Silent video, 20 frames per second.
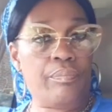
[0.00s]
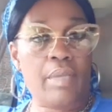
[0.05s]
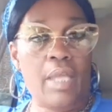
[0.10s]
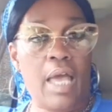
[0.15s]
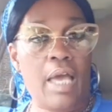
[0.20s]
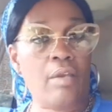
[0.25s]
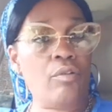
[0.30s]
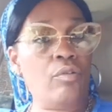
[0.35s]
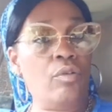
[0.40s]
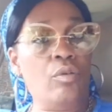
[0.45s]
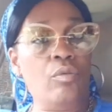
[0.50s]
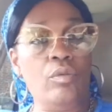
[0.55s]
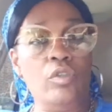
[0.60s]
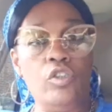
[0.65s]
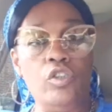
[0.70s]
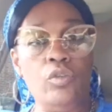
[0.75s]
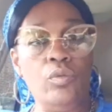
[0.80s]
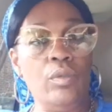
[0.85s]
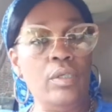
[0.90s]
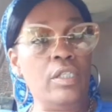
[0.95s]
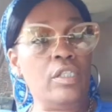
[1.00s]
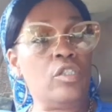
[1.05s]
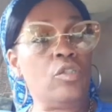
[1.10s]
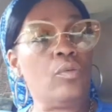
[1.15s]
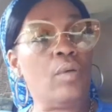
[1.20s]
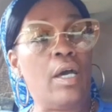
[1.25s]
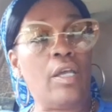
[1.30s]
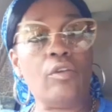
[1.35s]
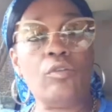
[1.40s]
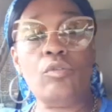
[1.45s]
I don't know what you
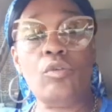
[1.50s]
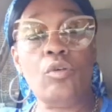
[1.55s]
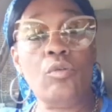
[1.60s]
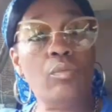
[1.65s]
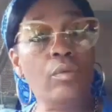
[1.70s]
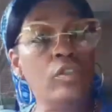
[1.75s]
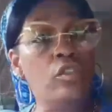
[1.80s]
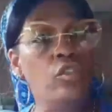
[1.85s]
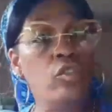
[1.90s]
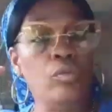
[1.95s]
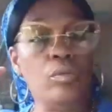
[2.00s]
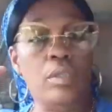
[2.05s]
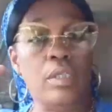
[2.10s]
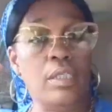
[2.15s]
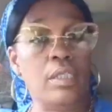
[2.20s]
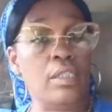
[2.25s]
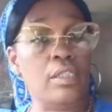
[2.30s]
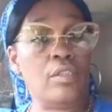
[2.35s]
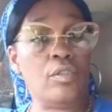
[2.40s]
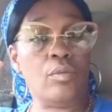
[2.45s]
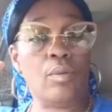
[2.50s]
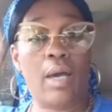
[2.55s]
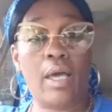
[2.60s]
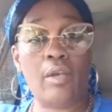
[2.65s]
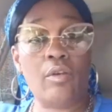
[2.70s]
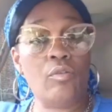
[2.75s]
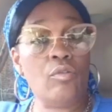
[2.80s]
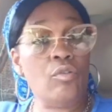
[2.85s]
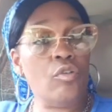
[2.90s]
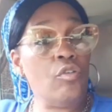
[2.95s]
into. I don't know what you get into. I
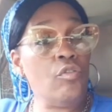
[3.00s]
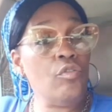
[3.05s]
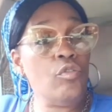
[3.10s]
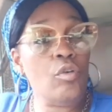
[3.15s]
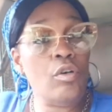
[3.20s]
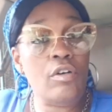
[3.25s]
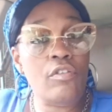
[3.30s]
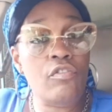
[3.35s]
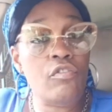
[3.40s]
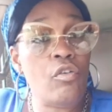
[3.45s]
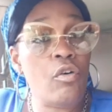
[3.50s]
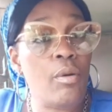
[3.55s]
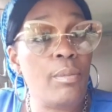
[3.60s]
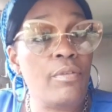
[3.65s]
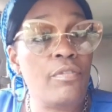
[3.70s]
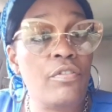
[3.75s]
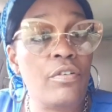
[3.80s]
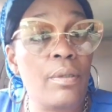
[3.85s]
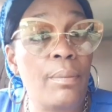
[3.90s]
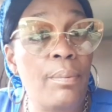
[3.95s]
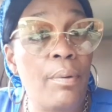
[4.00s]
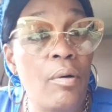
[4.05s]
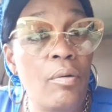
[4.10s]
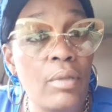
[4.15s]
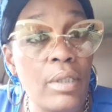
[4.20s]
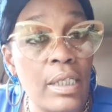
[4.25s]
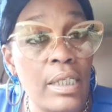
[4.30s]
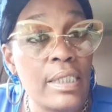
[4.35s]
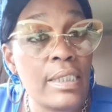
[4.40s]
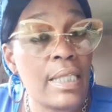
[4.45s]
don't know if you're a foreman for the
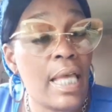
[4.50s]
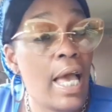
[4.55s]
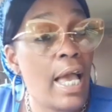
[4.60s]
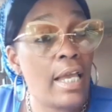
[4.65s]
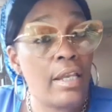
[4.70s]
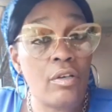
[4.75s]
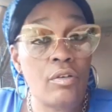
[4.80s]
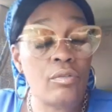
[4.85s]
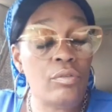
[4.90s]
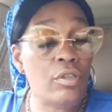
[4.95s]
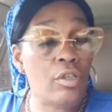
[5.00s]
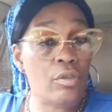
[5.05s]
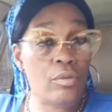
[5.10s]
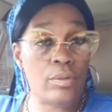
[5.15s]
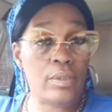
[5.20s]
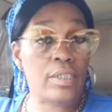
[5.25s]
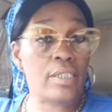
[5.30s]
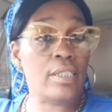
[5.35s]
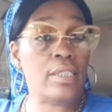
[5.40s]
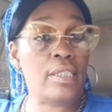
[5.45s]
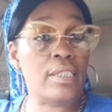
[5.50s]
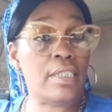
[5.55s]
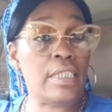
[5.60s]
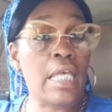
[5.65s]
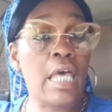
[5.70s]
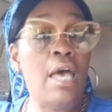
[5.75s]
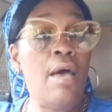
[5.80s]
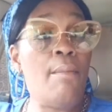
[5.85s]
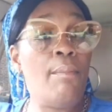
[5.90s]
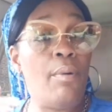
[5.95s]
police. I don't know, sis.
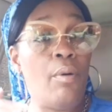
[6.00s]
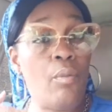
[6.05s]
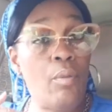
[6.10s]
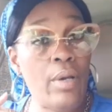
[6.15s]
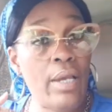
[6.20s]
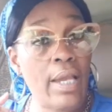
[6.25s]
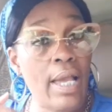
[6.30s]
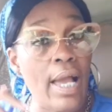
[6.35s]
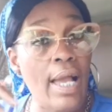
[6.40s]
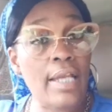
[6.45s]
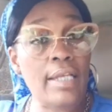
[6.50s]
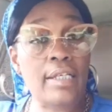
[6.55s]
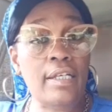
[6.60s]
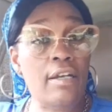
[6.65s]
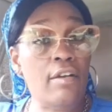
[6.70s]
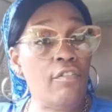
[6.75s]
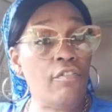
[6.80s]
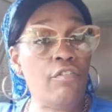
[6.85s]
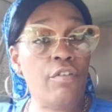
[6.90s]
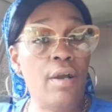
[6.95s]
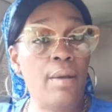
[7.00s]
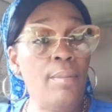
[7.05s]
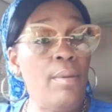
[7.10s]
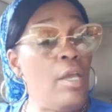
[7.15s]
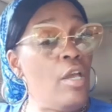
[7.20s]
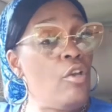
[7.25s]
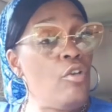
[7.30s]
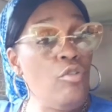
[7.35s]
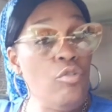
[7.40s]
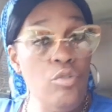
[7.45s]
But where I come from,
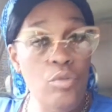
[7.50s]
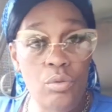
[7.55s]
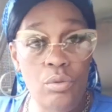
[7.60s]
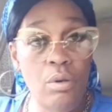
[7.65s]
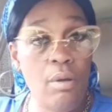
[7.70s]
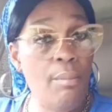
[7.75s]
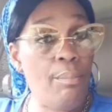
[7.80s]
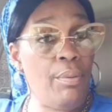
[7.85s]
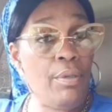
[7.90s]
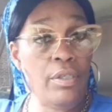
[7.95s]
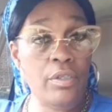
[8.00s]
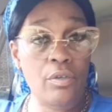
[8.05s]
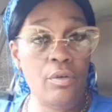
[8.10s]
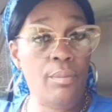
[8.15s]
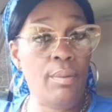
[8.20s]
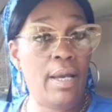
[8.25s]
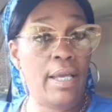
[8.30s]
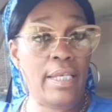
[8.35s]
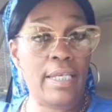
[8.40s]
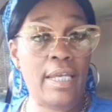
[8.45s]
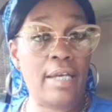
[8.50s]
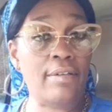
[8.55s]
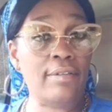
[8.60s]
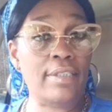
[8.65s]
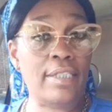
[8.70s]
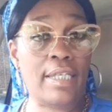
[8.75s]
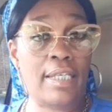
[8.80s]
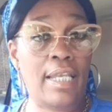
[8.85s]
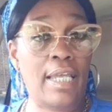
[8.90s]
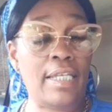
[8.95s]
you don't put nobody out
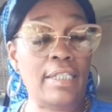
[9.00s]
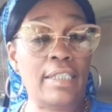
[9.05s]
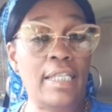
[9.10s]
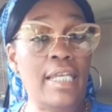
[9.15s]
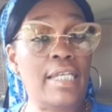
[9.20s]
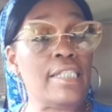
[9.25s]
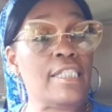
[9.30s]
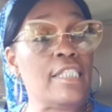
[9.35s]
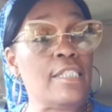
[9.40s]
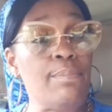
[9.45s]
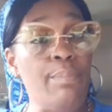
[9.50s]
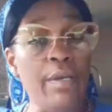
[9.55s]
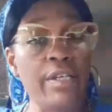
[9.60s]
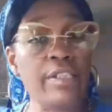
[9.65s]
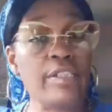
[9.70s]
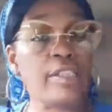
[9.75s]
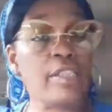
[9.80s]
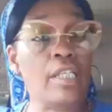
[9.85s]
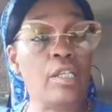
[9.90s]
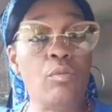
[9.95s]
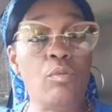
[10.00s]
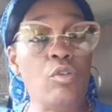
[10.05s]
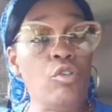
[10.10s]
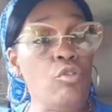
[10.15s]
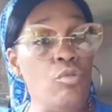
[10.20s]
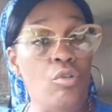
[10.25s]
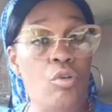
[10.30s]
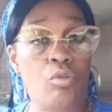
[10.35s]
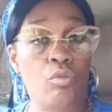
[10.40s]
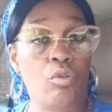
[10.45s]
there like that, especially when
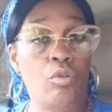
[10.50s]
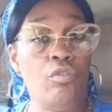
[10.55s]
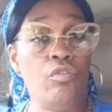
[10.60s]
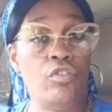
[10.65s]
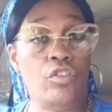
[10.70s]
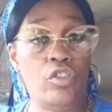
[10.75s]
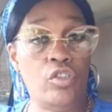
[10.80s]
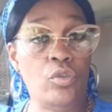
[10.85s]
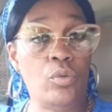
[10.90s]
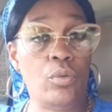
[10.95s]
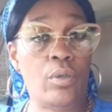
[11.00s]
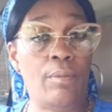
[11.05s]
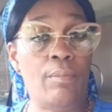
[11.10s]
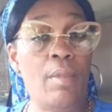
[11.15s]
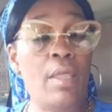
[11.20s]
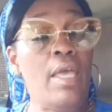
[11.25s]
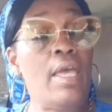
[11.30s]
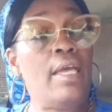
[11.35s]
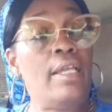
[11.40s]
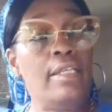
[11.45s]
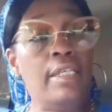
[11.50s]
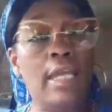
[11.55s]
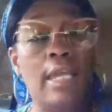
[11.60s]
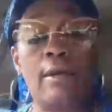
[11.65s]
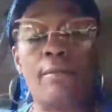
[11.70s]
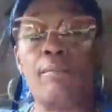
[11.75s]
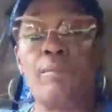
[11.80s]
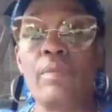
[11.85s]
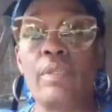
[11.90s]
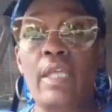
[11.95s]
you don't know for sure.
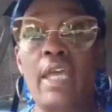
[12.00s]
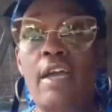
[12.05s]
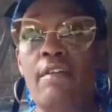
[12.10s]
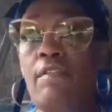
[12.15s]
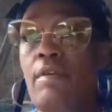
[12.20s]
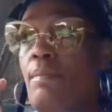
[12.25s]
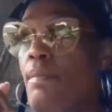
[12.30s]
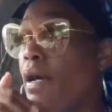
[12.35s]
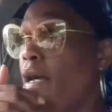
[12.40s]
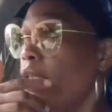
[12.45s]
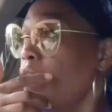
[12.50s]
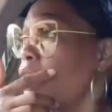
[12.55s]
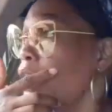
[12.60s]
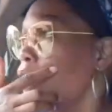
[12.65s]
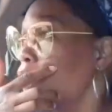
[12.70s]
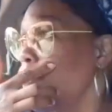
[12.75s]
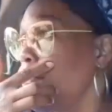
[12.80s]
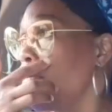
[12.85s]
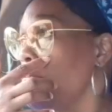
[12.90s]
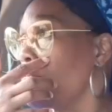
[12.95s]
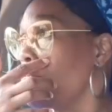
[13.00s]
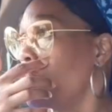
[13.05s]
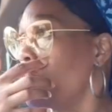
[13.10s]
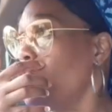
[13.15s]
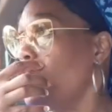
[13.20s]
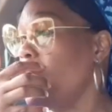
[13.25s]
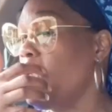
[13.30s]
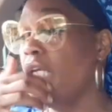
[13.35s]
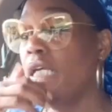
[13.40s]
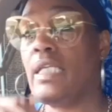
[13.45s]
Now, everybody giving
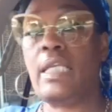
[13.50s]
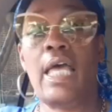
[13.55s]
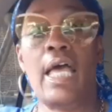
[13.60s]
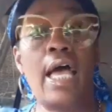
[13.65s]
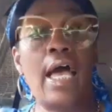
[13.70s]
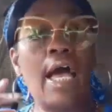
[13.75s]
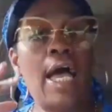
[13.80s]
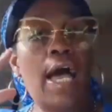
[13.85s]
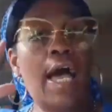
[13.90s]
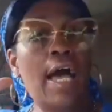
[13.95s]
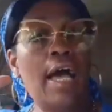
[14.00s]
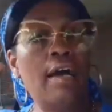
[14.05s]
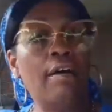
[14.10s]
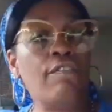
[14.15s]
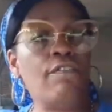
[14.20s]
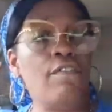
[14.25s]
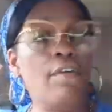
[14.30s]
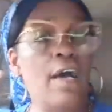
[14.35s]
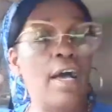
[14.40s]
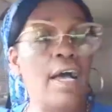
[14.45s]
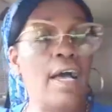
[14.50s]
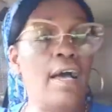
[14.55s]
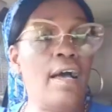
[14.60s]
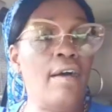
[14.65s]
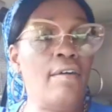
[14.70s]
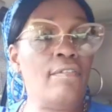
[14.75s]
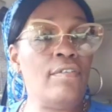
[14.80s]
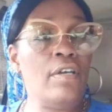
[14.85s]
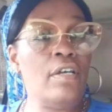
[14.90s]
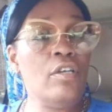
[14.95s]
Fran high
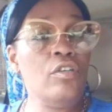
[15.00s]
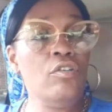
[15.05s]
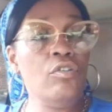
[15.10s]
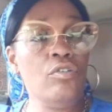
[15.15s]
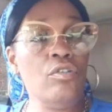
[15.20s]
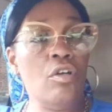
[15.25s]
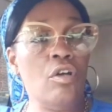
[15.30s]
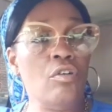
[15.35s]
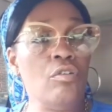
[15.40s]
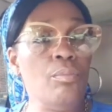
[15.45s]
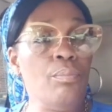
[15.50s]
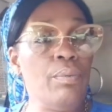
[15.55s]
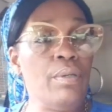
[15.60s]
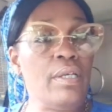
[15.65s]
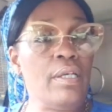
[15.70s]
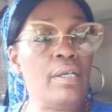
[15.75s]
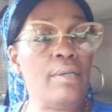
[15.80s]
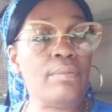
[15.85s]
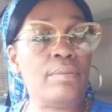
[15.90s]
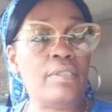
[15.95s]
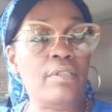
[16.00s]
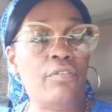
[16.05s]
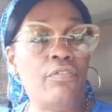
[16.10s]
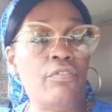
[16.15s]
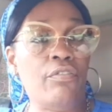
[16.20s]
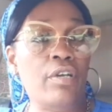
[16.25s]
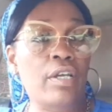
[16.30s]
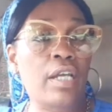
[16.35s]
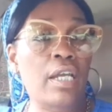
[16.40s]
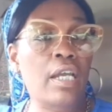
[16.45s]
five, you know, big ups to
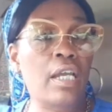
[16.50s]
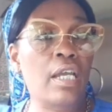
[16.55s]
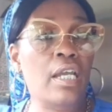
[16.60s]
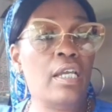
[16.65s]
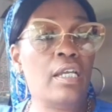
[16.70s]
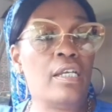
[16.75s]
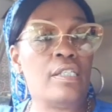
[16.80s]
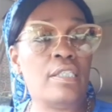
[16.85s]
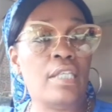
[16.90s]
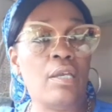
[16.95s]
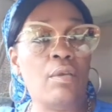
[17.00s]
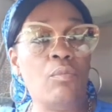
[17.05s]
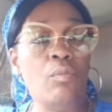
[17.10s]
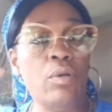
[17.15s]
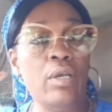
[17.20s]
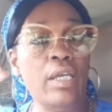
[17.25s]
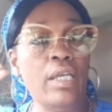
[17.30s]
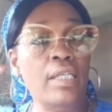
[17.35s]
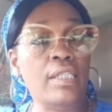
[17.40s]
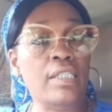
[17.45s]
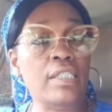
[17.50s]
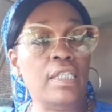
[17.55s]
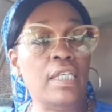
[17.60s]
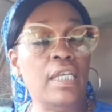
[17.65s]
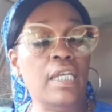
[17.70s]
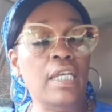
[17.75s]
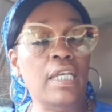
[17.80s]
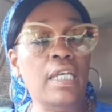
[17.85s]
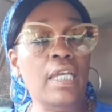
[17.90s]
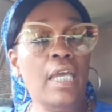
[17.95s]
Fran, because they went and
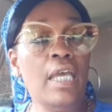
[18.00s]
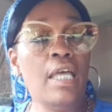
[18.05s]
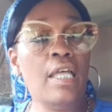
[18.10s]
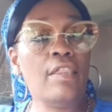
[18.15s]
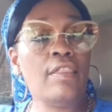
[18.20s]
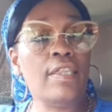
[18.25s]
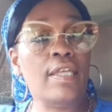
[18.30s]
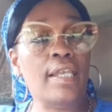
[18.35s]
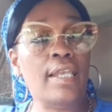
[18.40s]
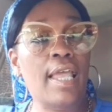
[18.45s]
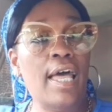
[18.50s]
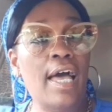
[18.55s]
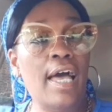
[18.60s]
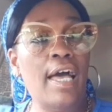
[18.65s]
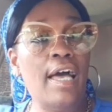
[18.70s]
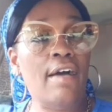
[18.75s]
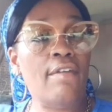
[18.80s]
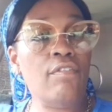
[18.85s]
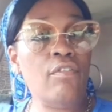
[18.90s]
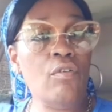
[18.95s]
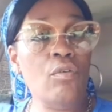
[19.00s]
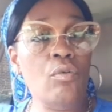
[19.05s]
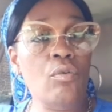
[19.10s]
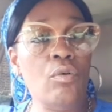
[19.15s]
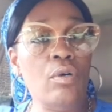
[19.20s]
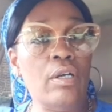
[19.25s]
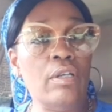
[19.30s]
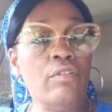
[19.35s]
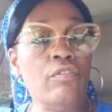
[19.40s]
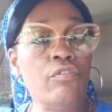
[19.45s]
seen the live
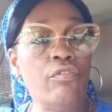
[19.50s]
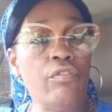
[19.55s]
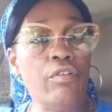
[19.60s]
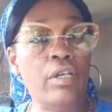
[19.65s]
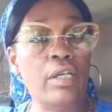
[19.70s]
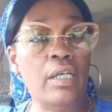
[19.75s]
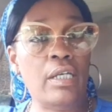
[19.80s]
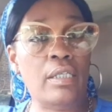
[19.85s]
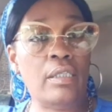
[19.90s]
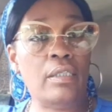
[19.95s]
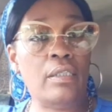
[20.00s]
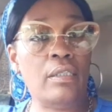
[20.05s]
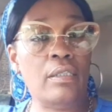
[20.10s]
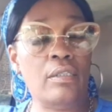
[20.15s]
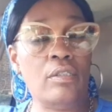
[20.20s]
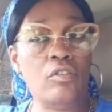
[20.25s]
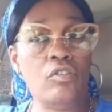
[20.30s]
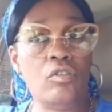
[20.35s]
on Fran.